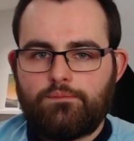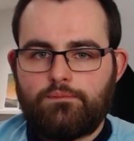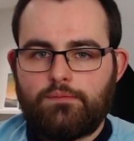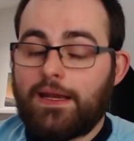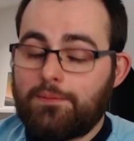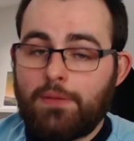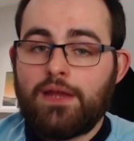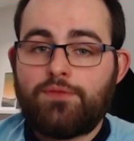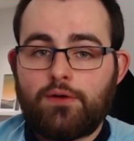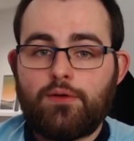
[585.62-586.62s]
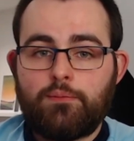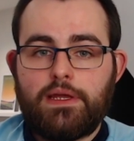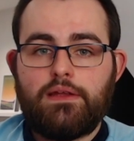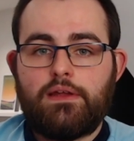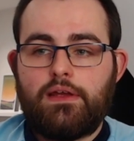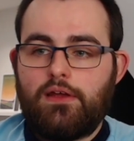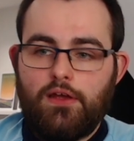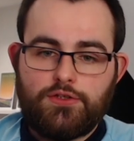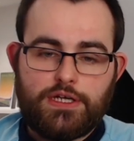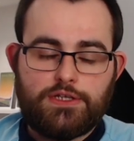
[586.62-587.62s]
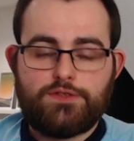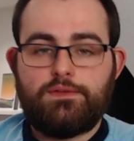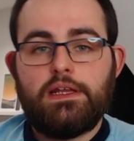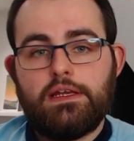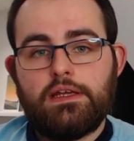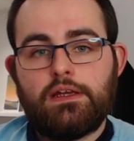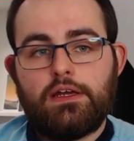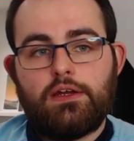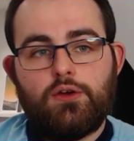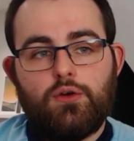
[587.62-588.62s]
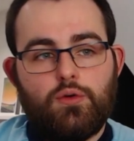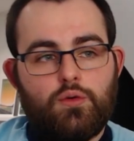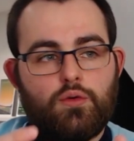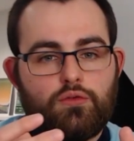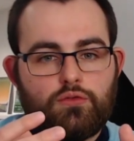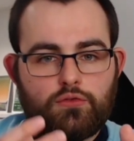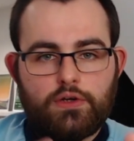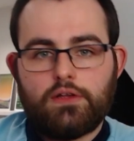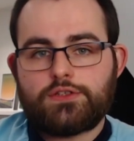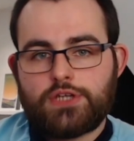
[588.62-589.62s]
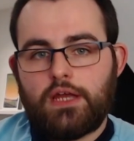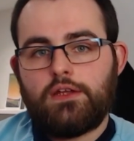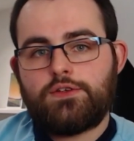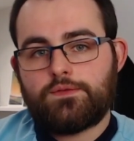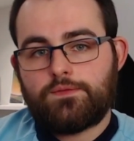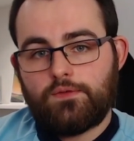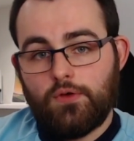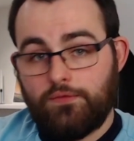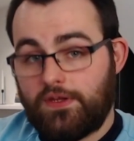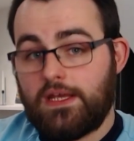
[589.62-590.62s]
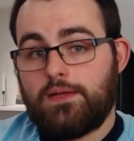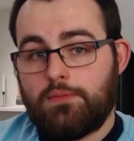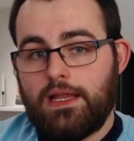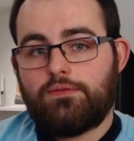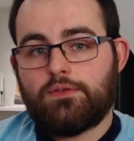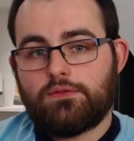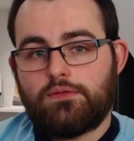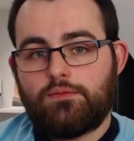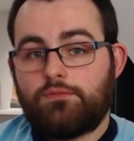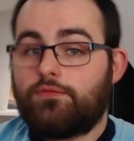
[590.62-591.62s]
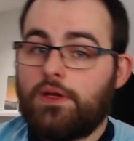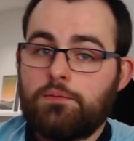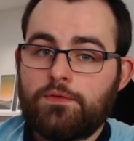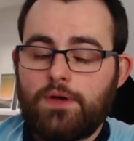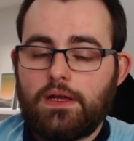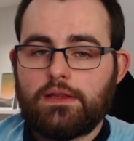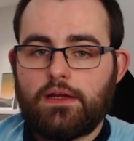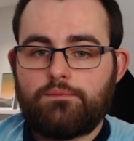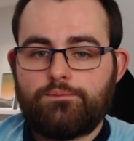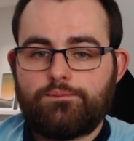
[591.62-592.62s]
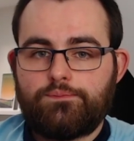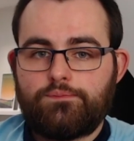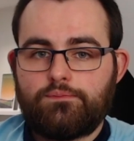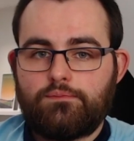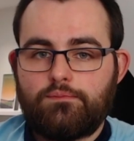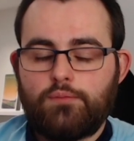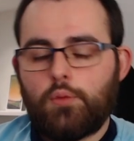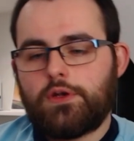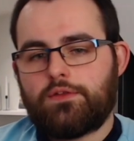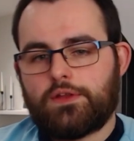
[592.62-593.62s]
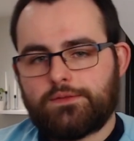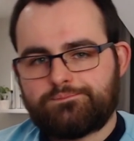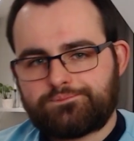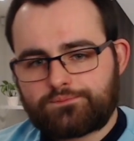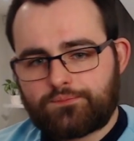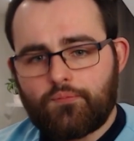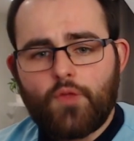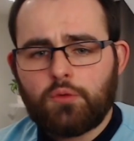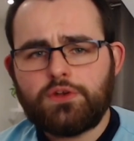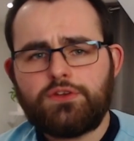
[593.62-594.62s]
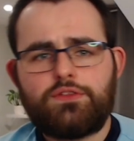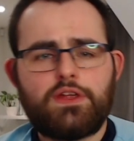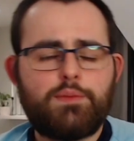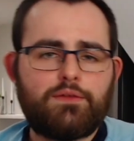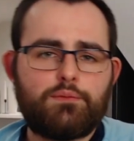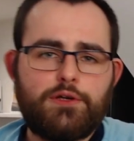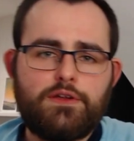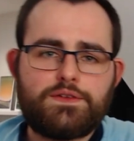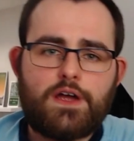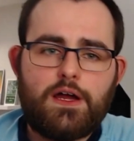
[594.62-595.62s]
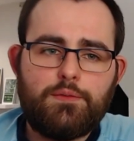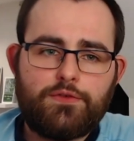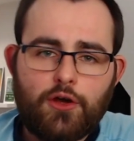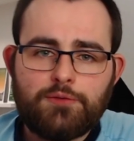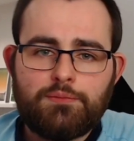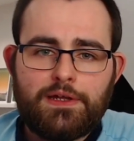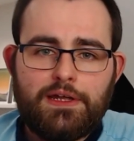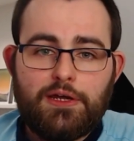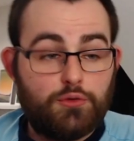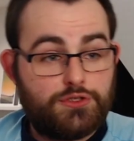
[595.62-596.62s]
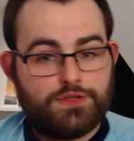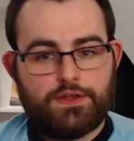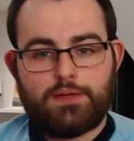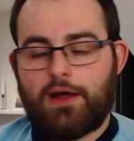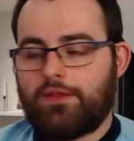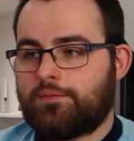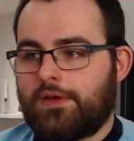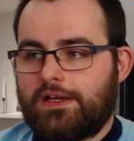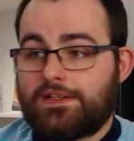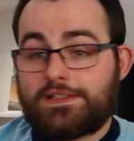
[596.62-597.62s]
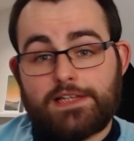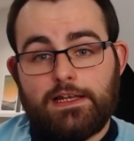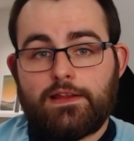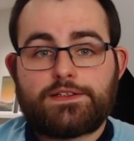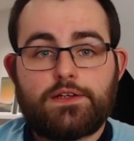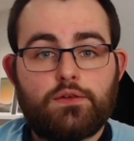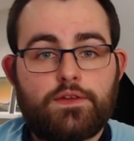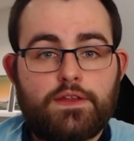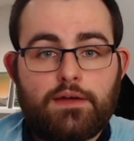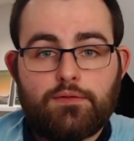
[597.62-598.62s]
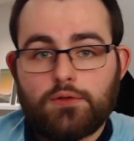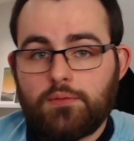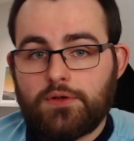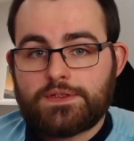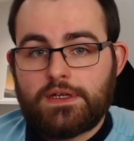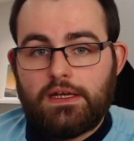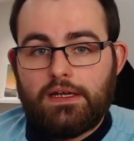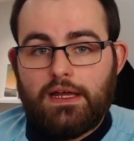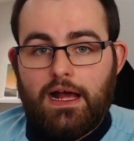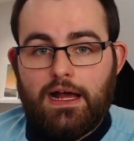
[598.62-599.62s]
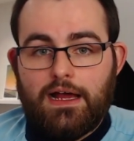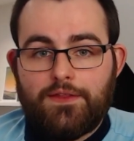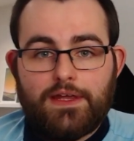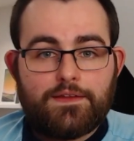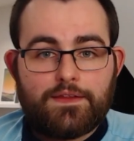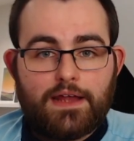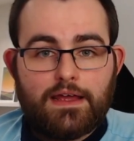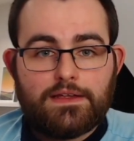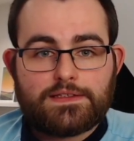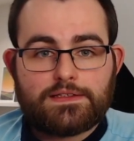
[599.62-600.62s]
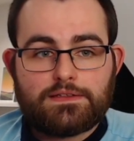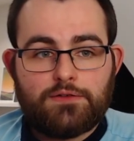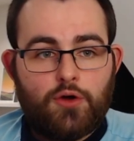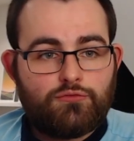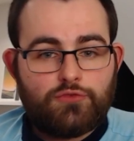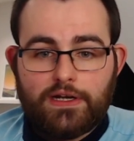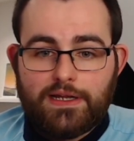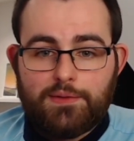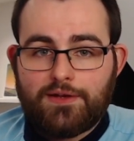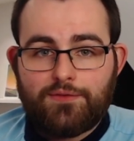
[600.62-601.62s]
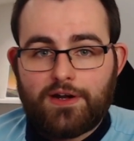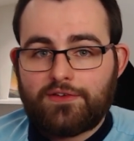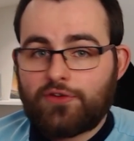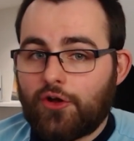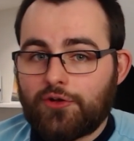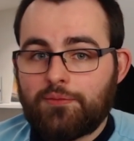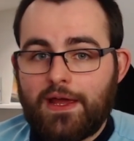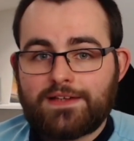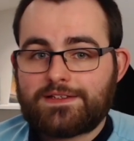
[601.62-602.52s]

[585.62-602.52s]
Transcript: And it may very well mean a change of league or a real change of team level for him to find that. But what do you think? What did you think about Mourinho's time at Tottenham? What did you think about them selling their soul to the devil almost? At the end of the day, it's not really been a very Tottenham-esque